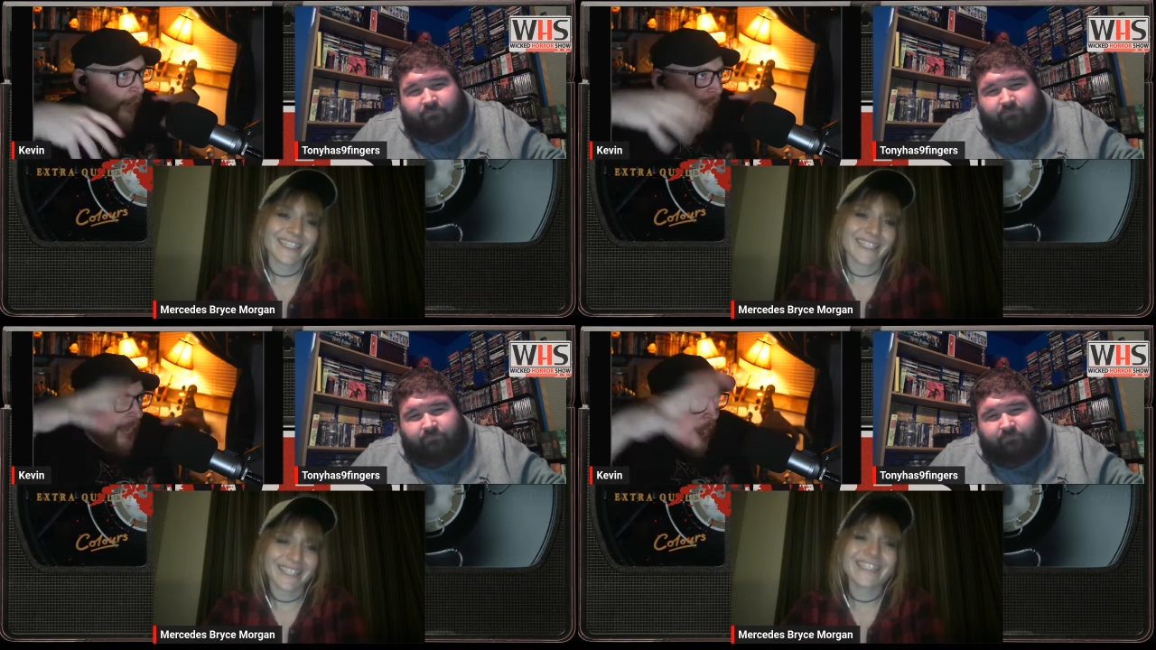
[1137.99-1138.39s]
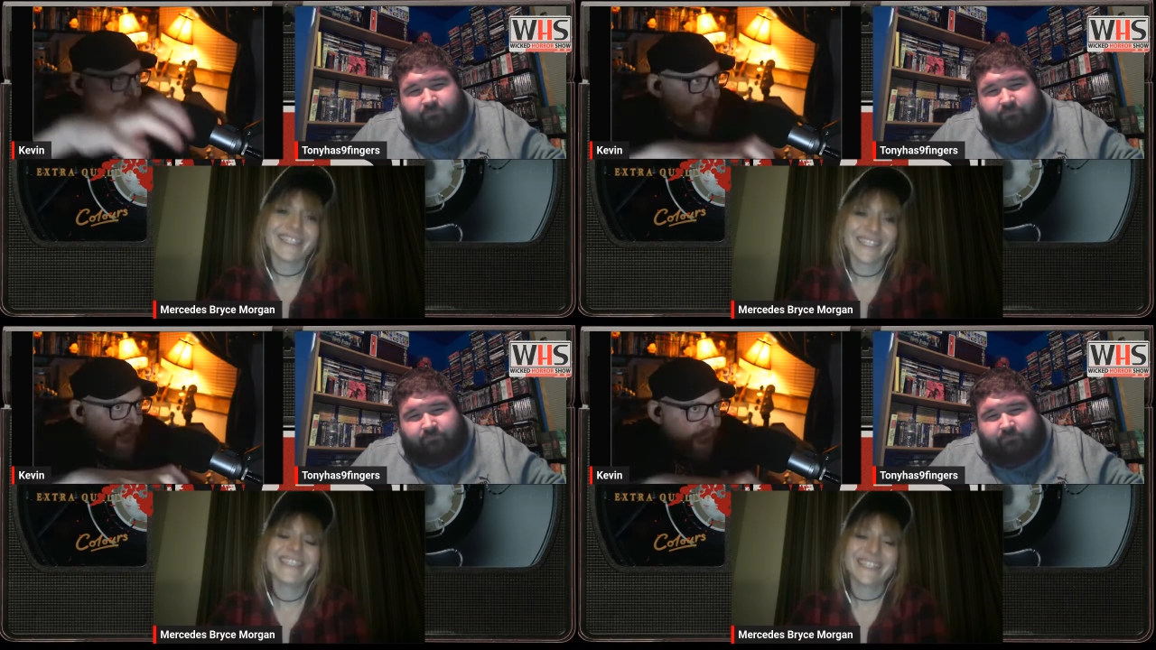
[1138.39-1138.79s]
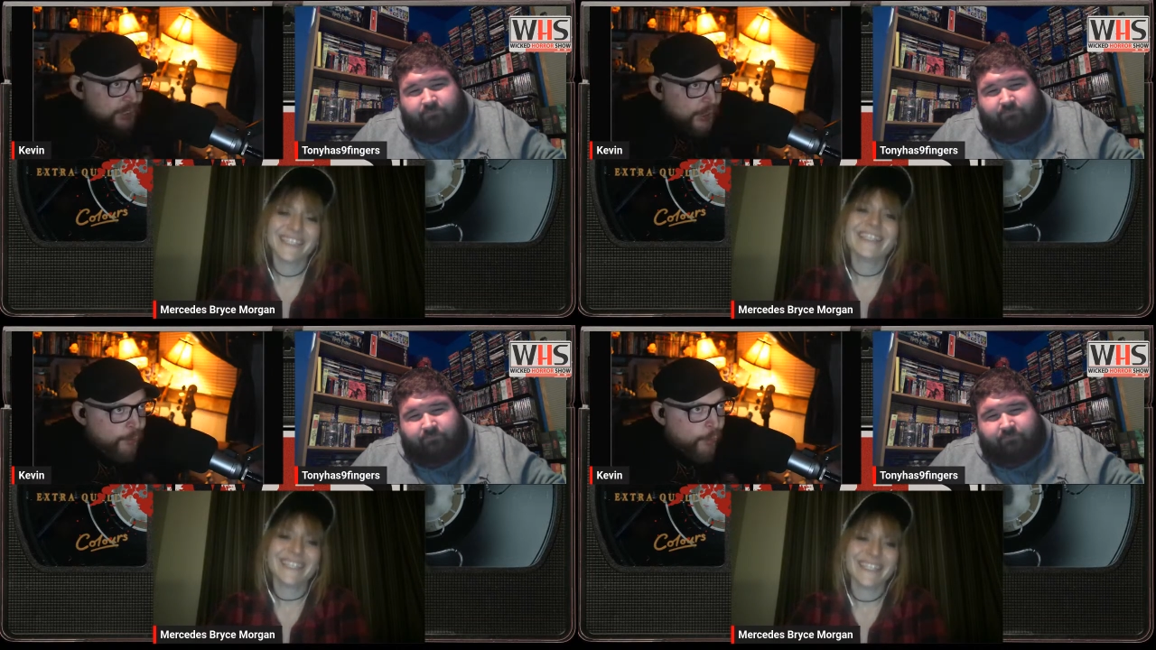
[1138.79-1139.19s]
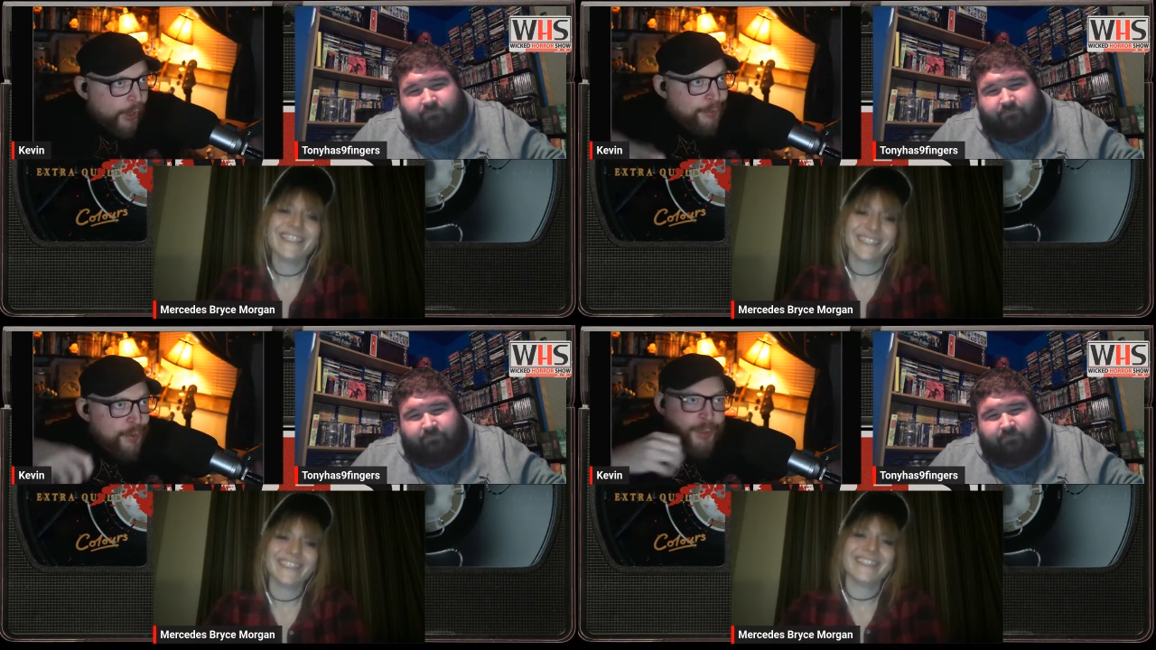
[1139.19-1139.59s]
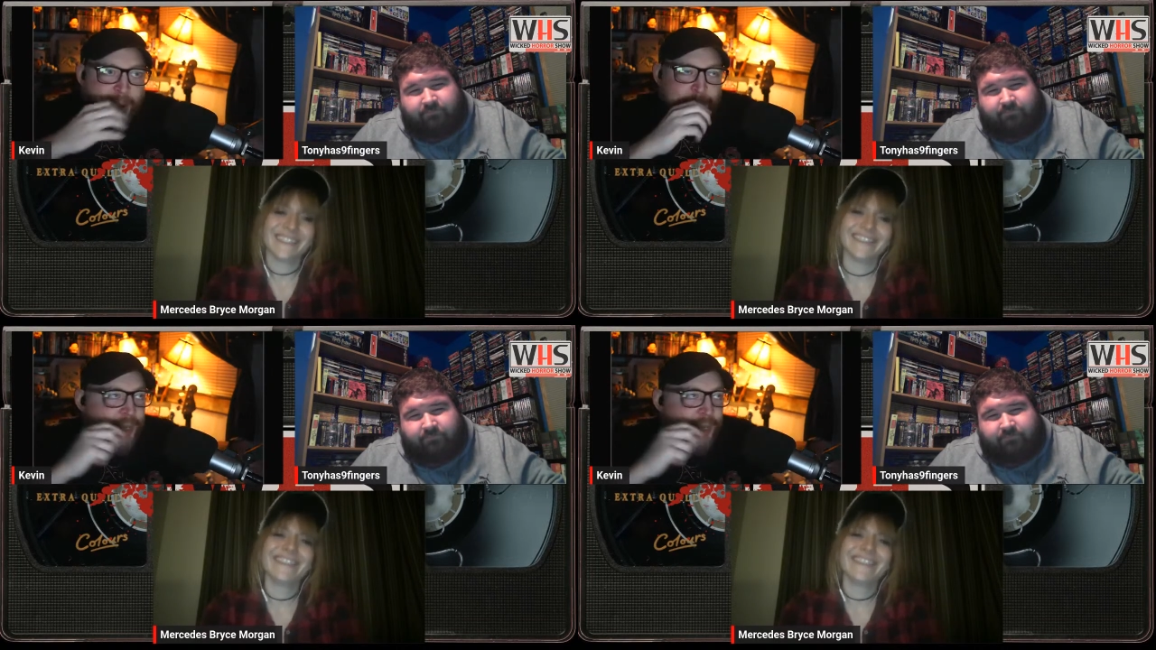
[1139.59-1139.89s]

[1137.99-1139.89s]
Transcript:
Speaker 1: a carriage and he's just like crawling through the mud mm-hmm. with a mm-hmm.